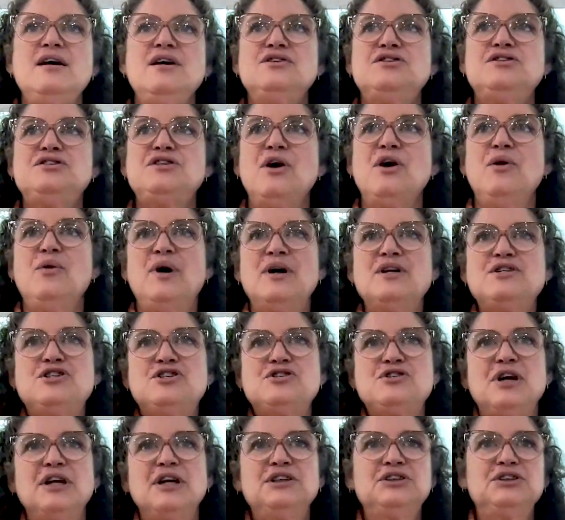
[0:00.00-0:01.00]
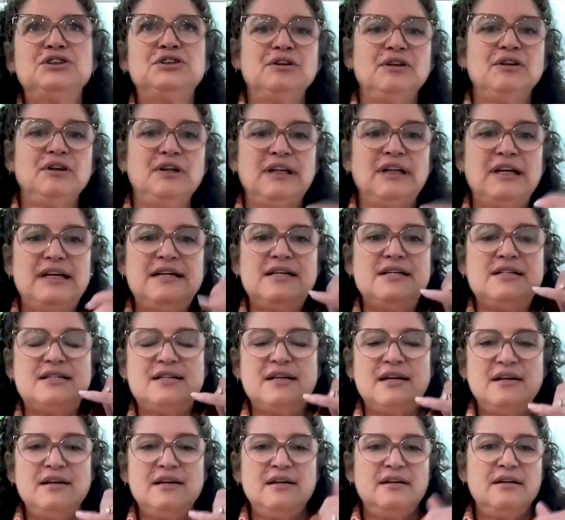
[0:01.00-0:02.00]
so a structural is,
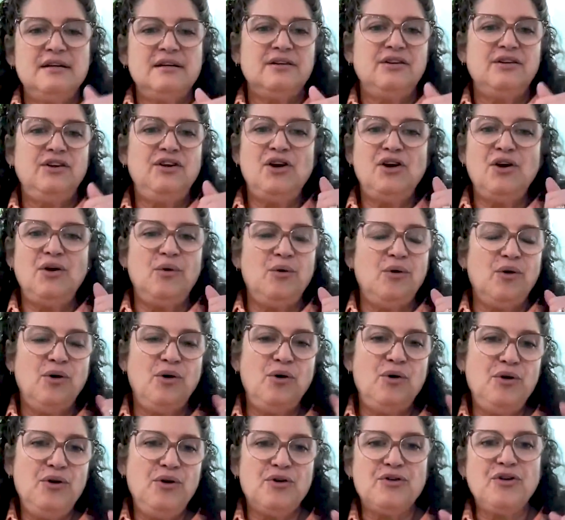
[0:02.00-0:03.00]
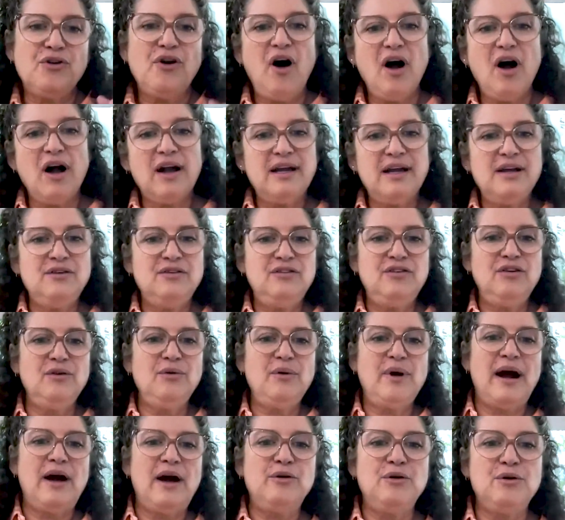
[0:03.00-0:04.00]
you know, who you're talking to,
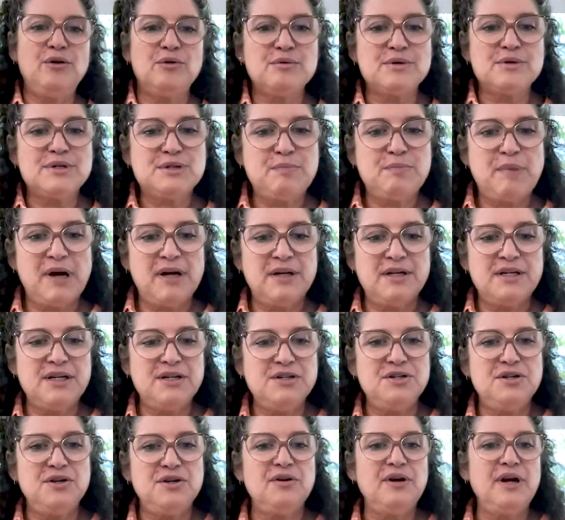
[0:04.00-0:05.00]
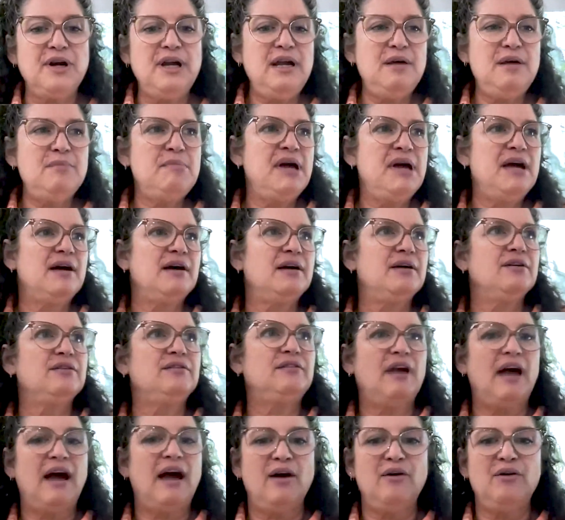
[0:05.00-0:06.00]
how you're responding to your emails,
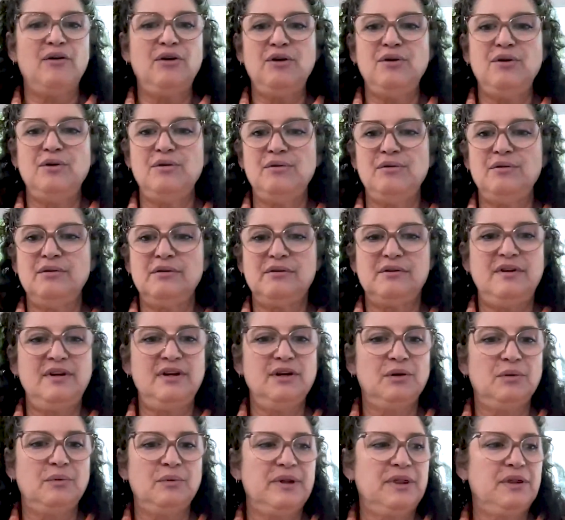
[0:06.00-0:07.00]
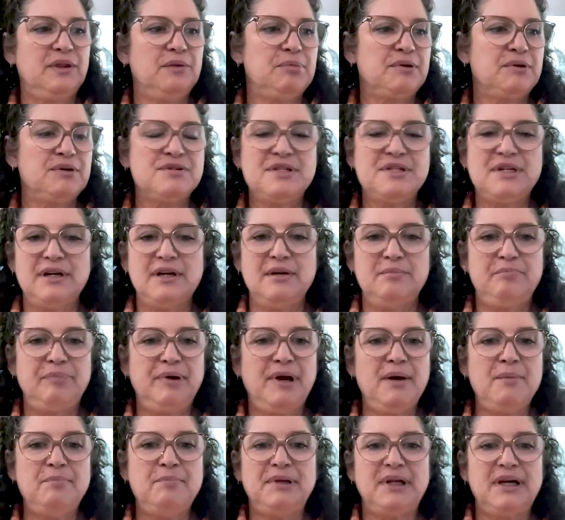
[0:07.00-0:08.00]
how you deal with the person at
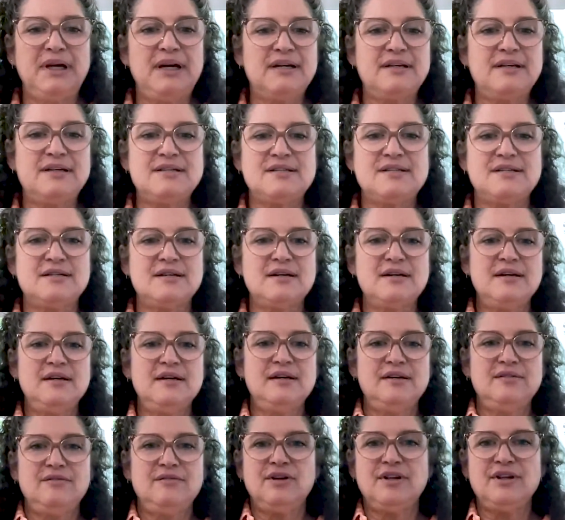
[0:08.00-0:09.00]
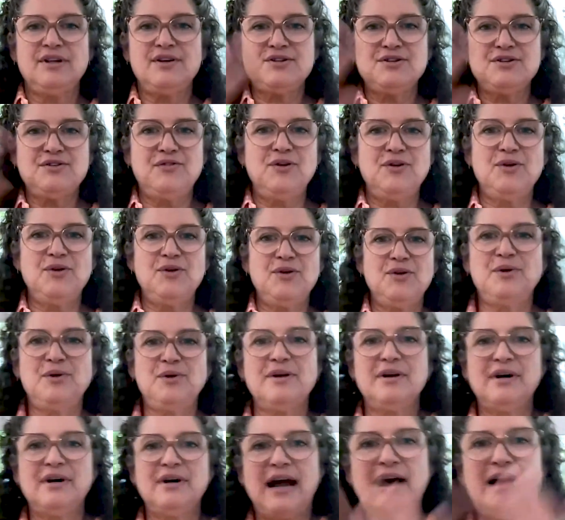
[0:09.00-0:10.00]
Publix. For those of you
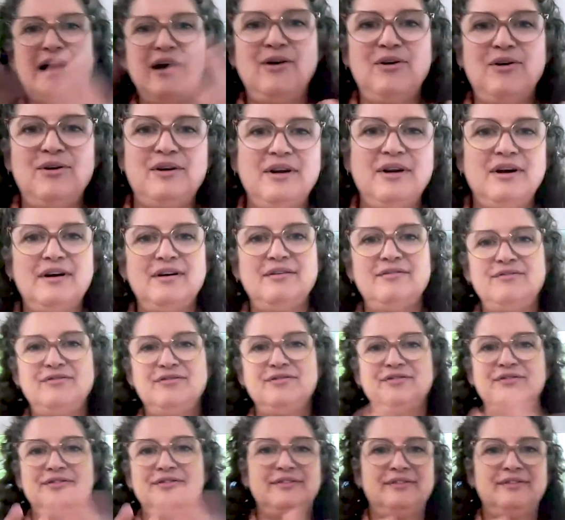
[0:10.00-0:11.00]
who are out of